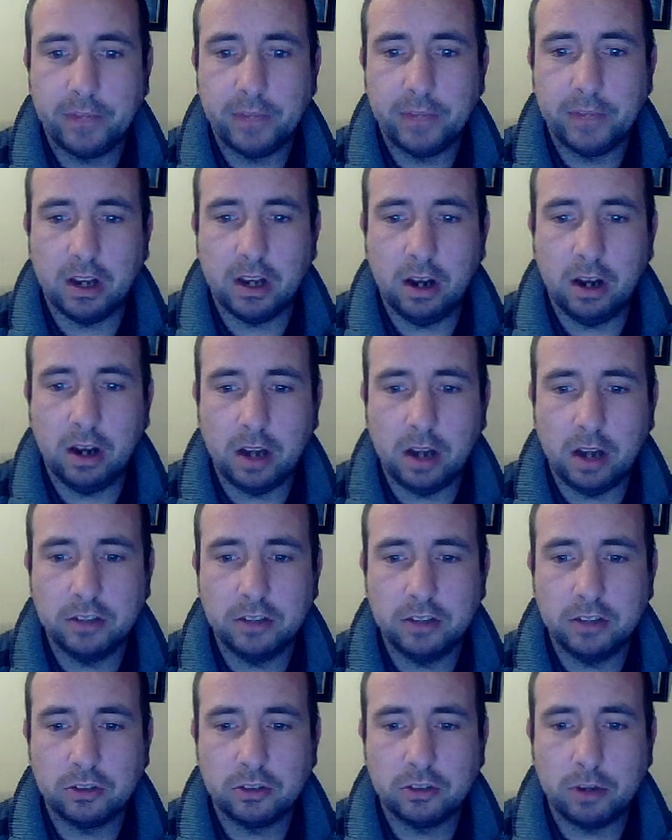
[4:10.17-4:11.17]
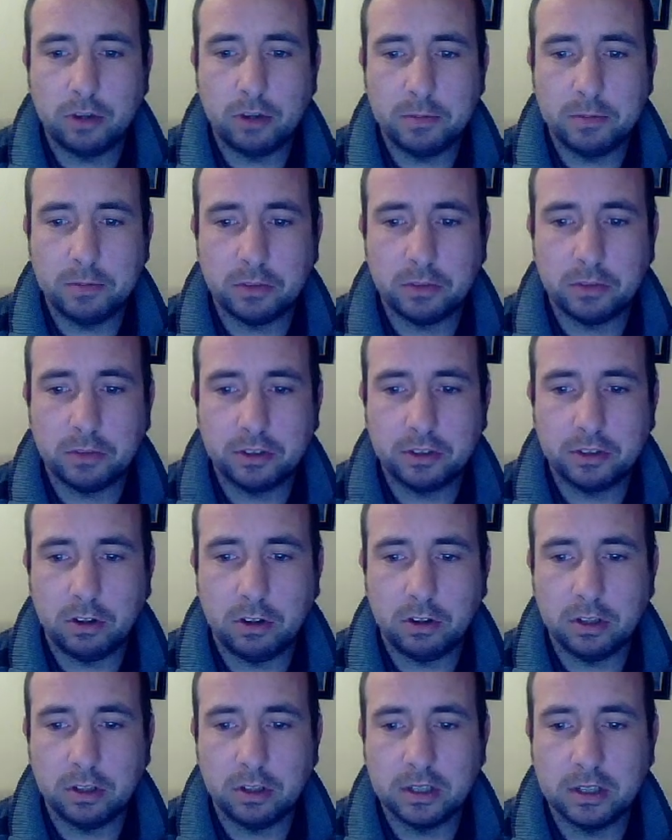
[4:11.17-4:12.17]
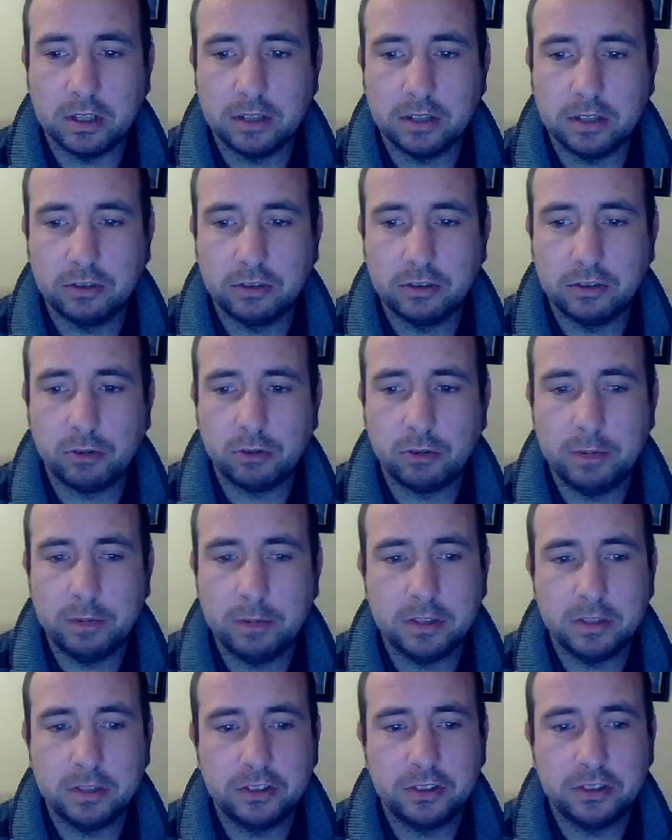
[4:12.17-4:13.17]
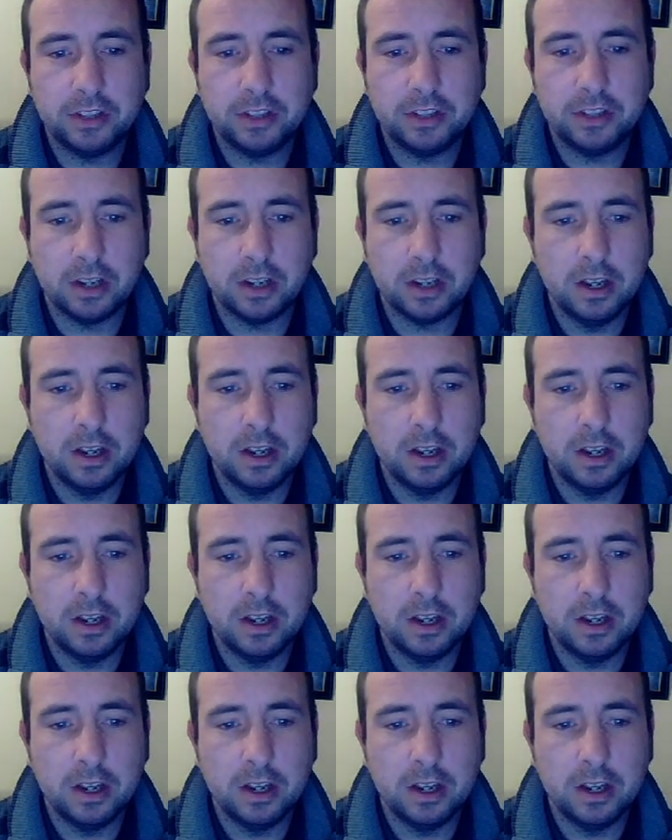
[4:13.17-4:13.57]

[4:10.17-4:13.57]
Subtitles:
unlocking script was called script sig